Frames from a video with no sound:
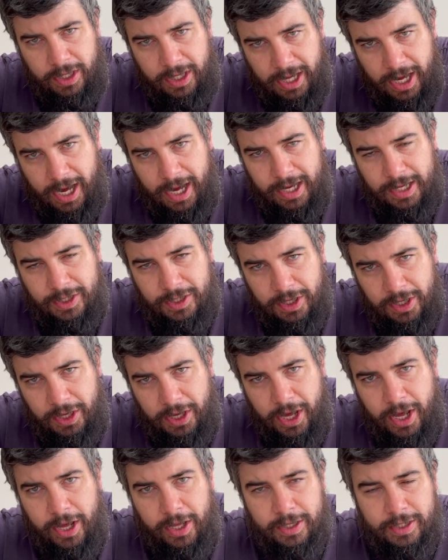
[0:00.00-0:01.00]
guys and
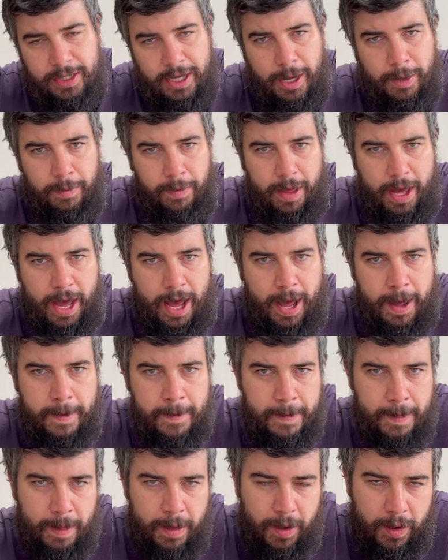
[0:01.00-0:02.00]
girls out
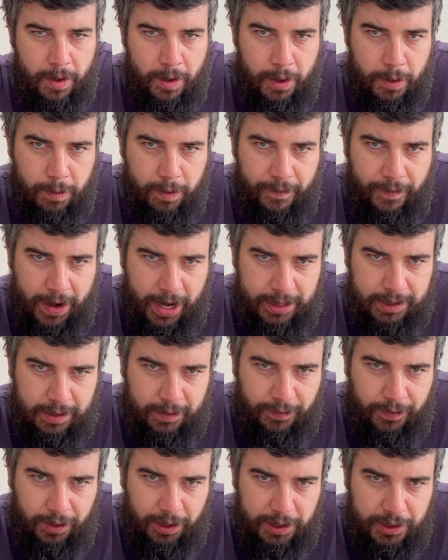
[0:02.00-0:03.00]
there who have
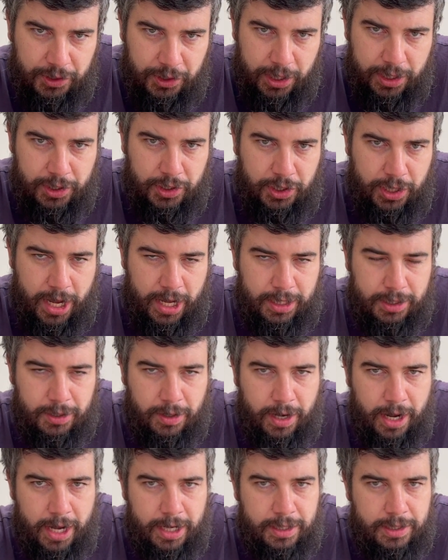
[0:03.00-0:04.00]
asked for legit checks
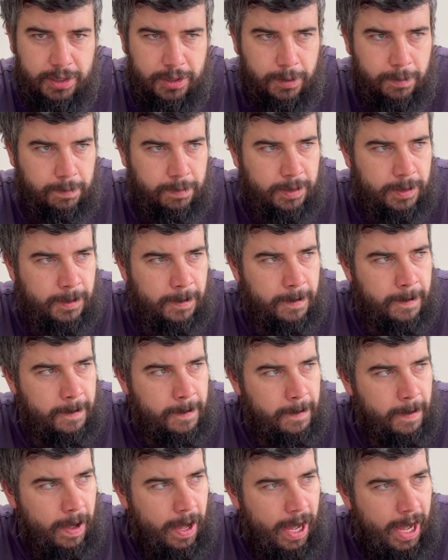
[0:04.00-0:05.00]
on items,
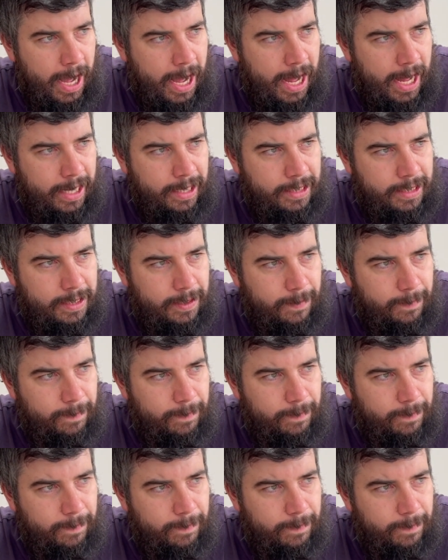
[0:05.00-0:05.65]
and